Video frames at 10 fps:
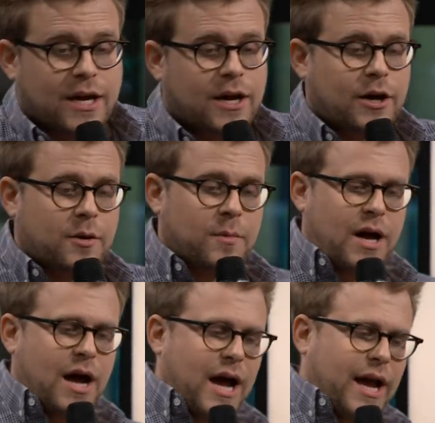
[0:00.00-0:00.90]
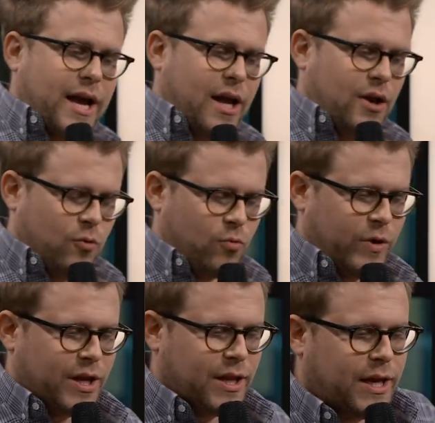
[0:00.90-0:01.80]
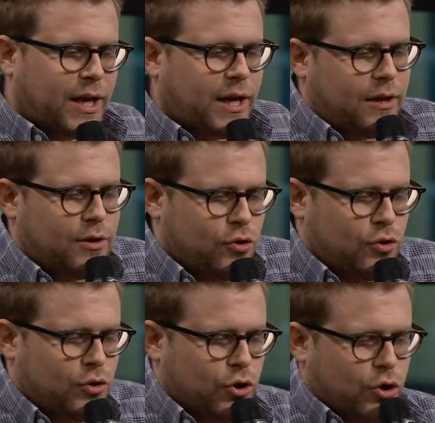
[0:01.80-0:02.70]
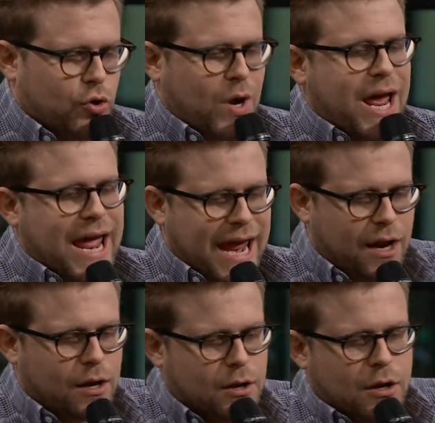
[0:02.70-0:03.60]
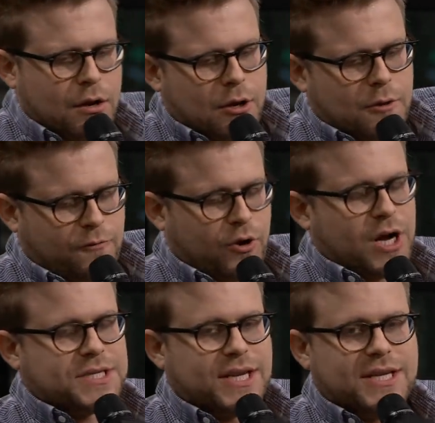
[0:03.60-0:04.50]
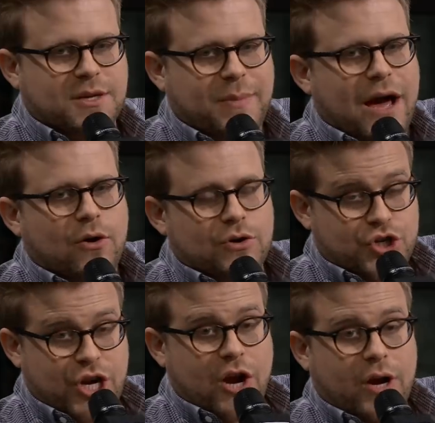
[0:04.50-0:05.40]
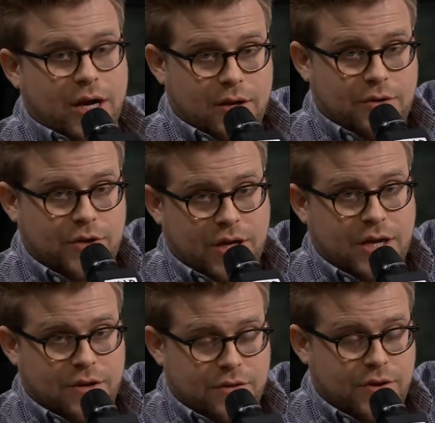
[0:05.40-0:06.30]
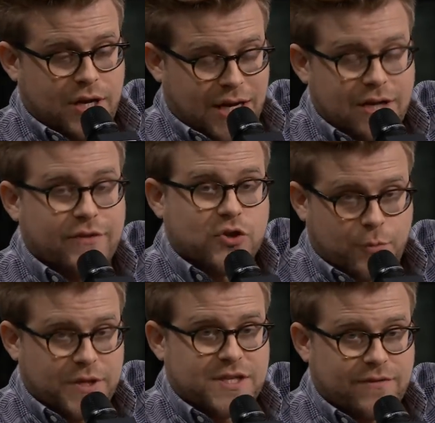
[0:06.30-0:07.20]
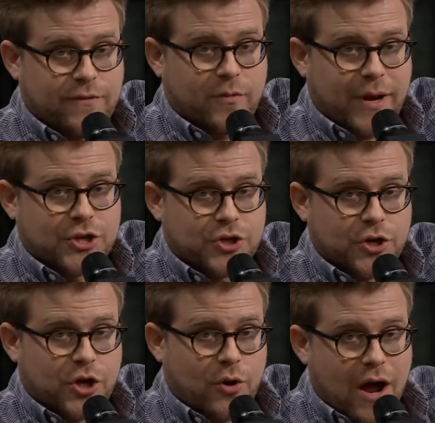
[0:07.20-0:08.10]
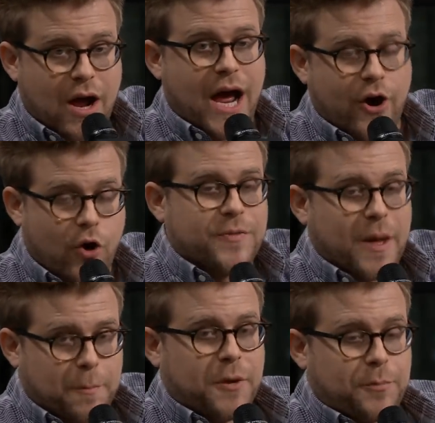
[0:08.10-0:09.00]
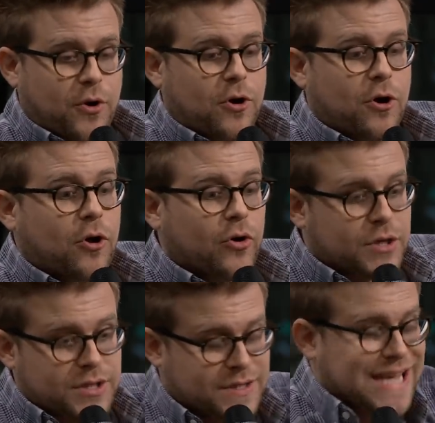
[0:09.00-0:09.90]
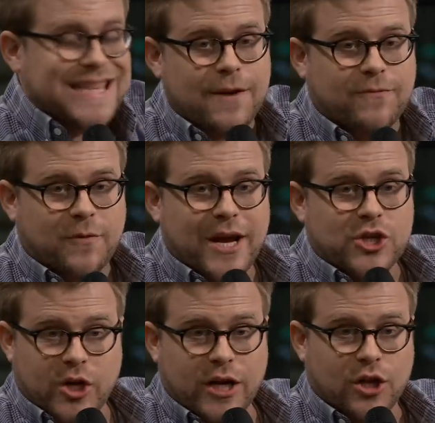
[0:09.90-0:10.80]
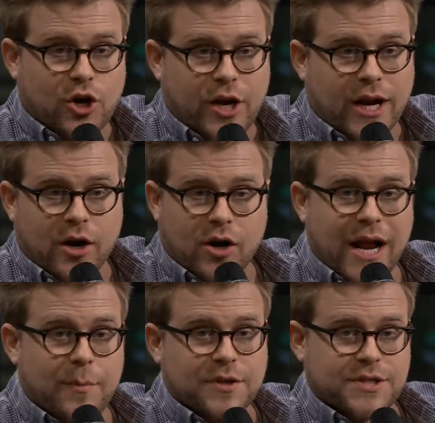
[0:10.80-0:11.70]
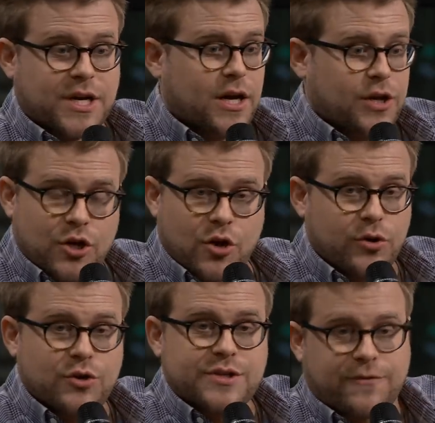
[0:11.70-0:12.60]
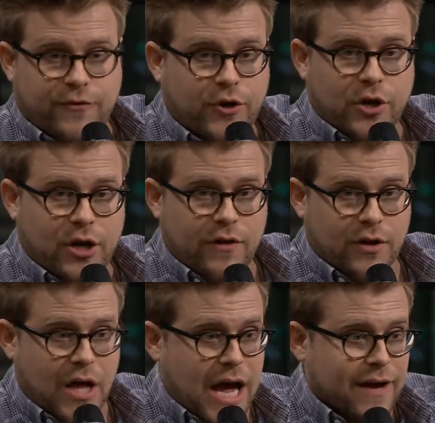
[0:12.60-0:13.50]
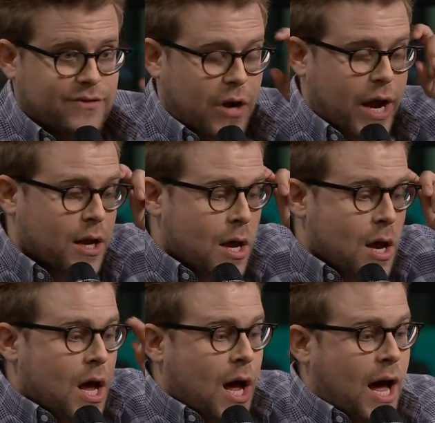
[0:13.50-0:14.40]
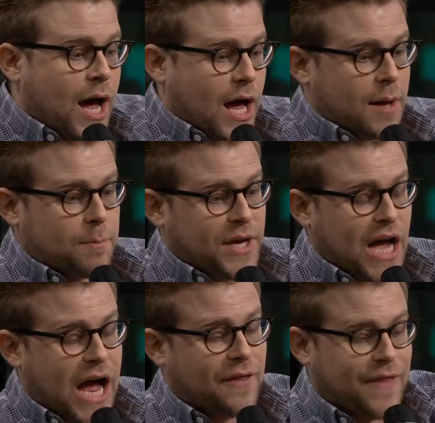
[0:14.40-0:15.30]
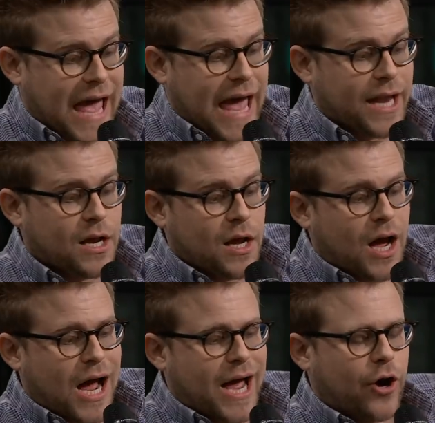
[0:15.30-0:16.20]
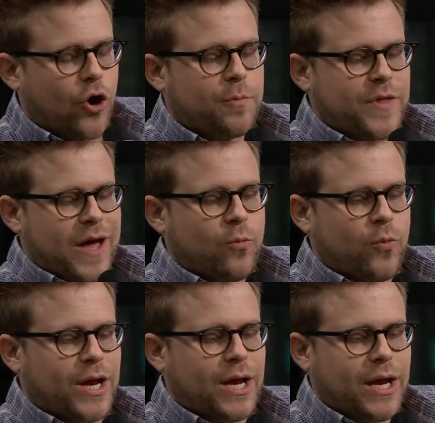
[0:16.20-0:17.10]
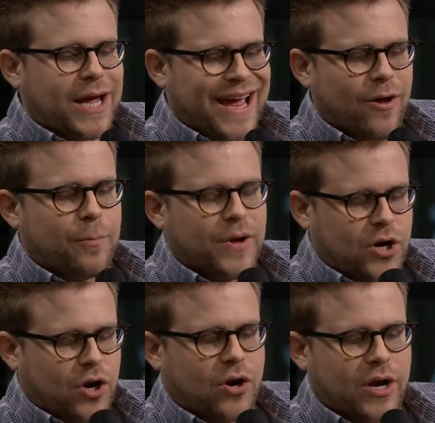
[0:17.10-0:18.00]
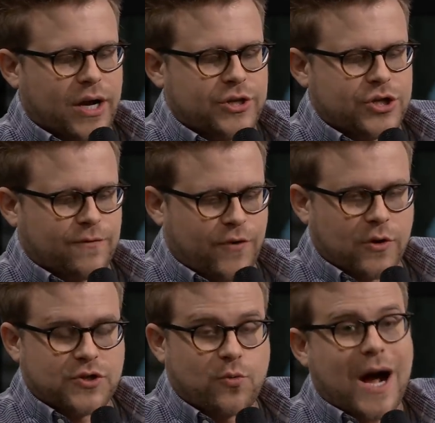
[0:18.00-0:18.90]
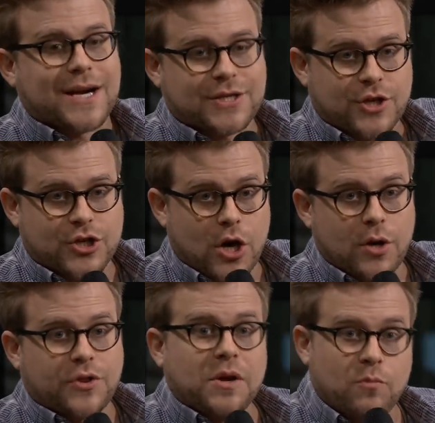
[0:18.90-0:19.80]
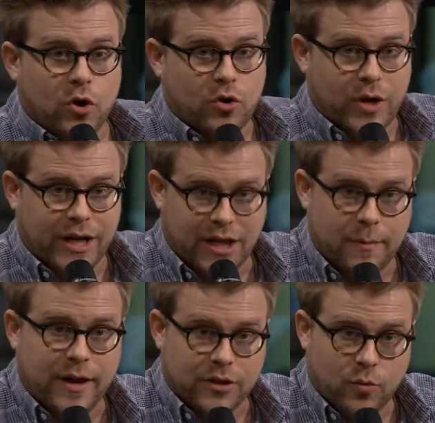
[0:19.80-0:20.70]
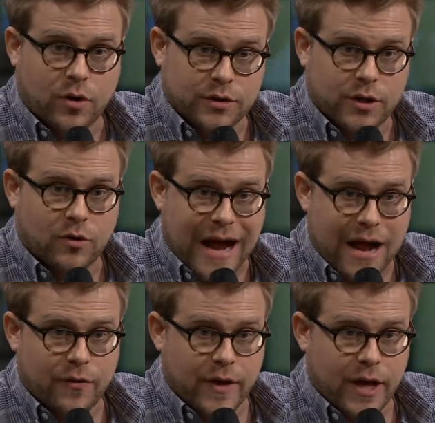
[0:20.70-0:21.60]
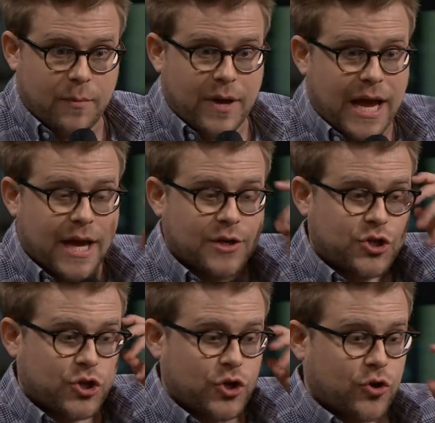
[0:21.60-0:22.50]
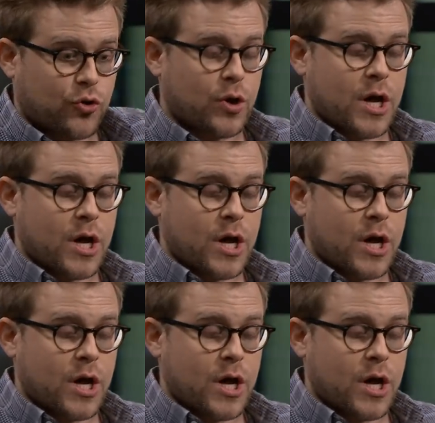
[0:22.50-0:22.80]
Um, I really, you know, a. For us, it's about sharing the the individual pieces of information. You know, I, I hope that people take that information and learn it and are able to, you know, use it for good in their lives, right? Uh, beyond that, I hope that we help encourage folks who watch the show to think more critically about the world around them and to,